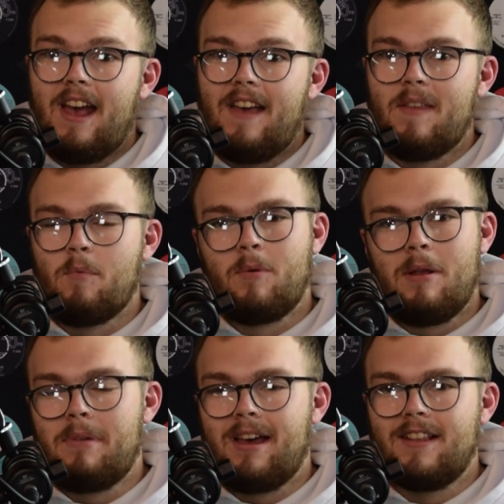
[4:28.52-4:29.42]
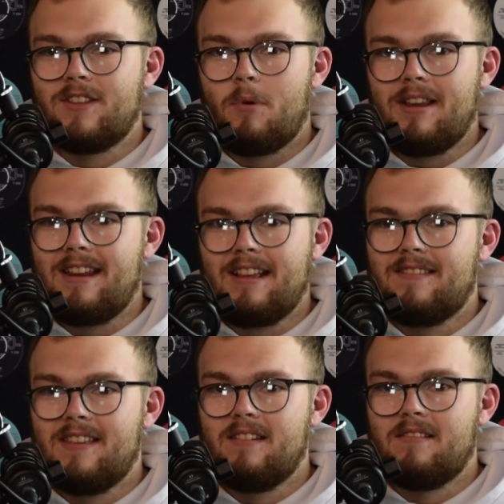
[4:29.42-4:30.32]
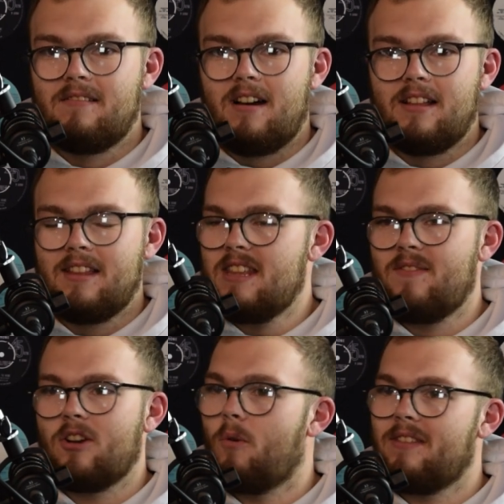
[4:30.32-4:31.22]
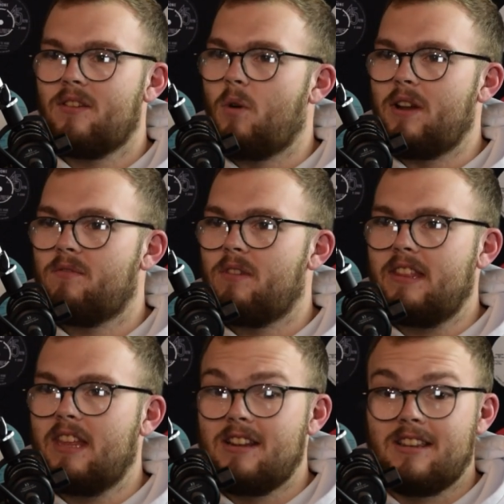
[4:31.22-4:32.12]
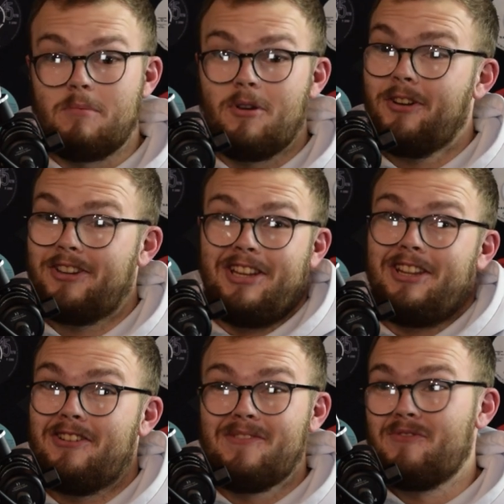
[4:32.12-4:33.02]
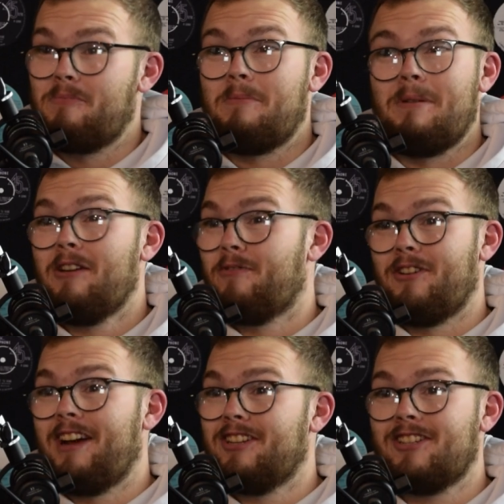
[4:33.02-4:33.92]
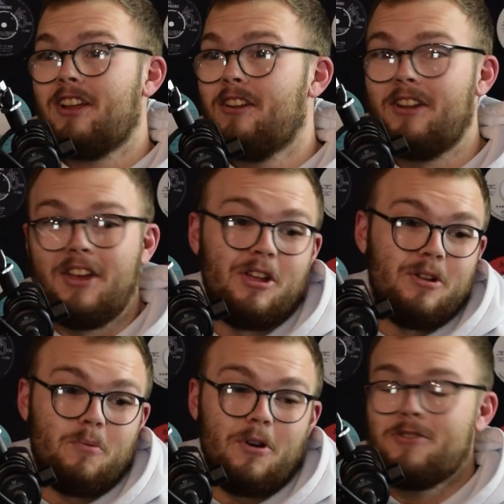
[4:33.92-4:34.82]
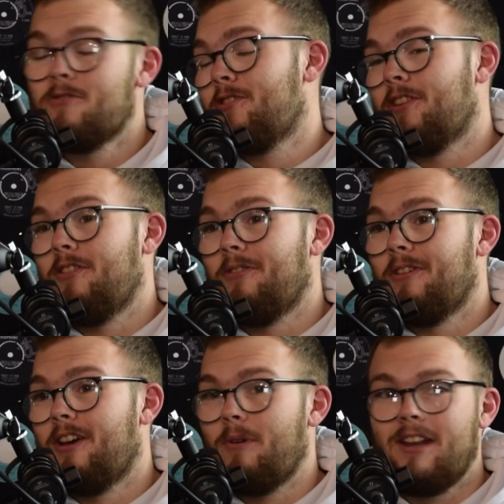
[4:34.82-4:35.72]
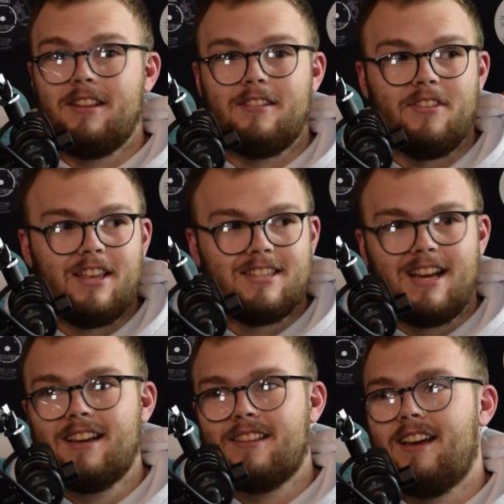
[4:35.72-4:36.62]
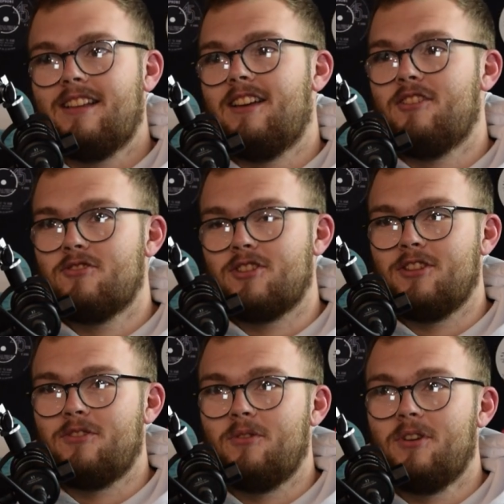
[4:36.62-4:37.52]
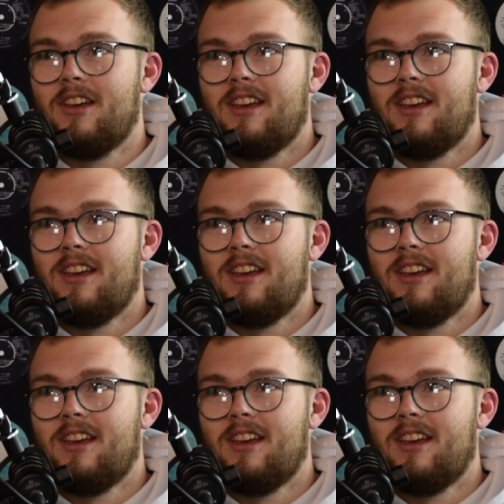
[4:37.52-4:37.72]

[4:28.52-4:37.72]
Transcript: And then when I went back in twenty nineteen, I didn't even go in to win. I didn't, to be honest, I didn't even prepare for it. I just done what I usually do. I went and done the exact act that I usually do,